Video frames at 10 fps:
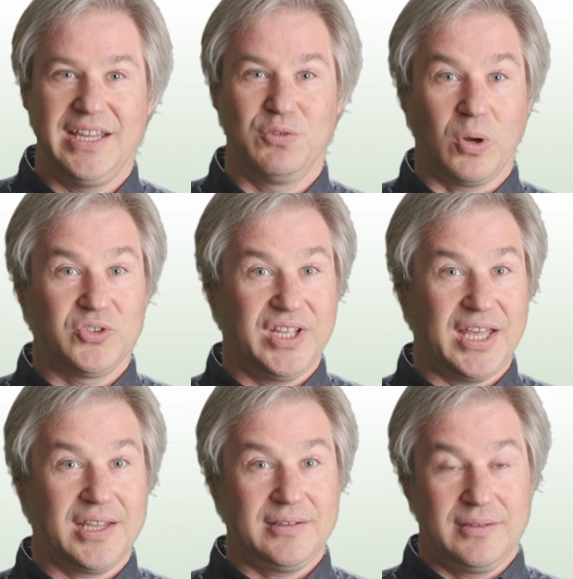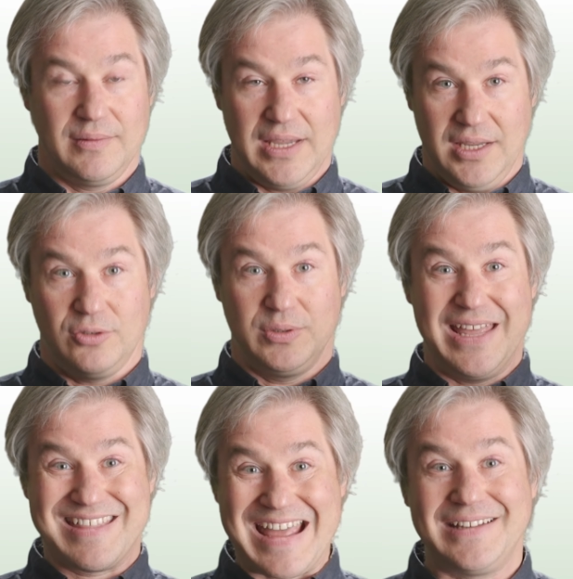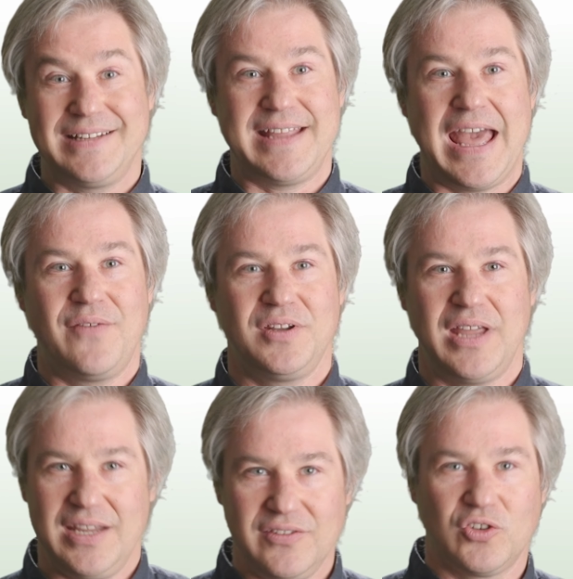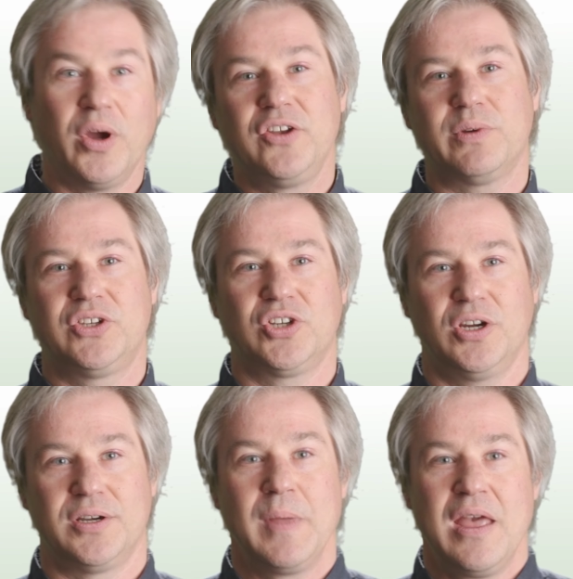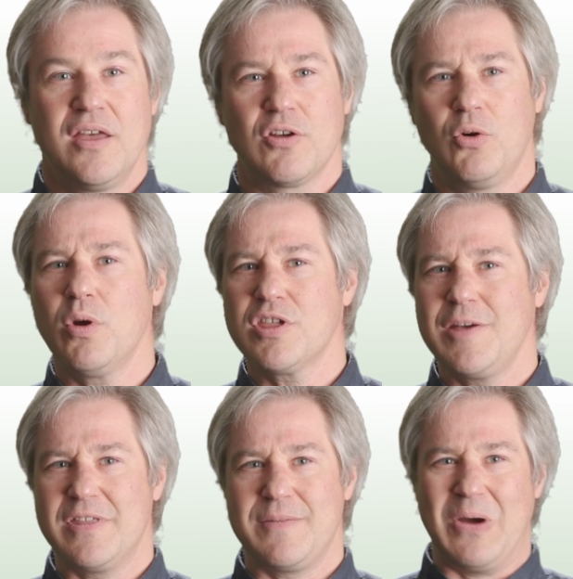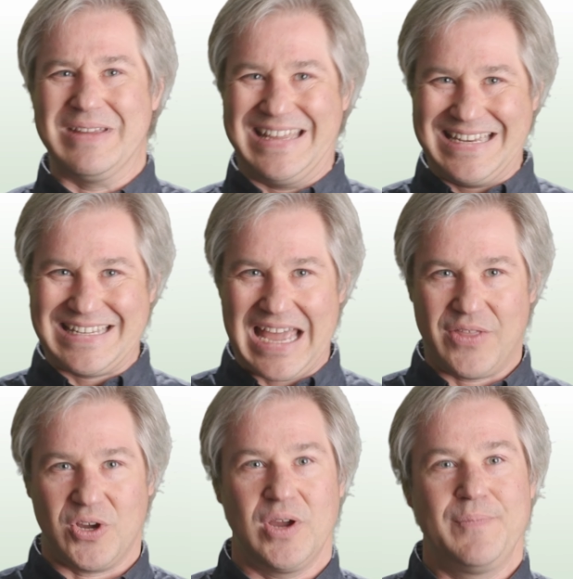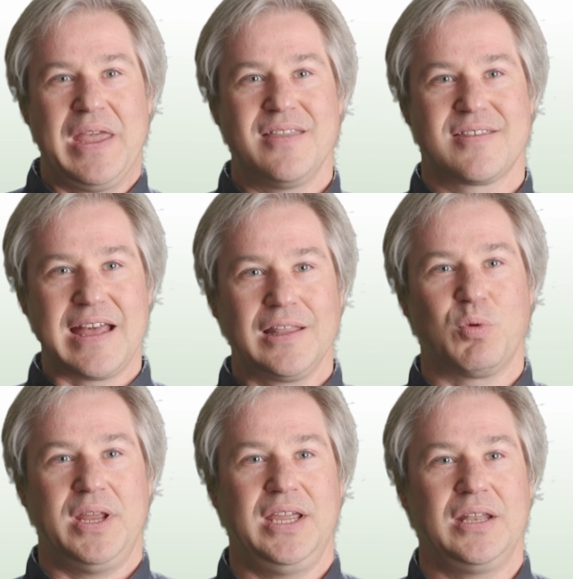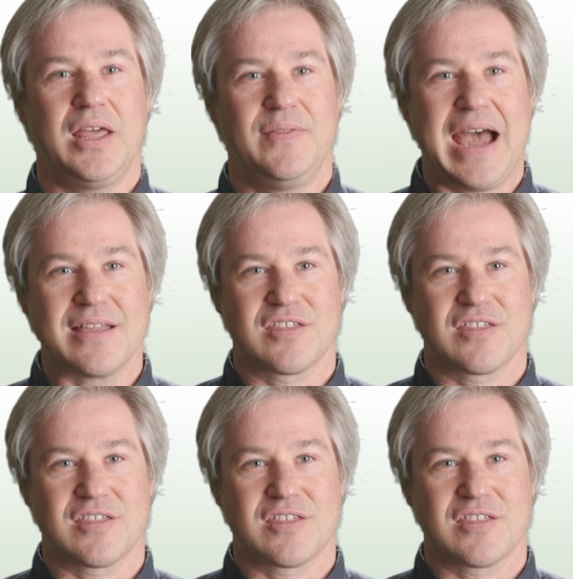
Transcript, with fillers: he rose again, you know, he ascended into heaven, and he's going to return. So worship is about getting together and celebrating that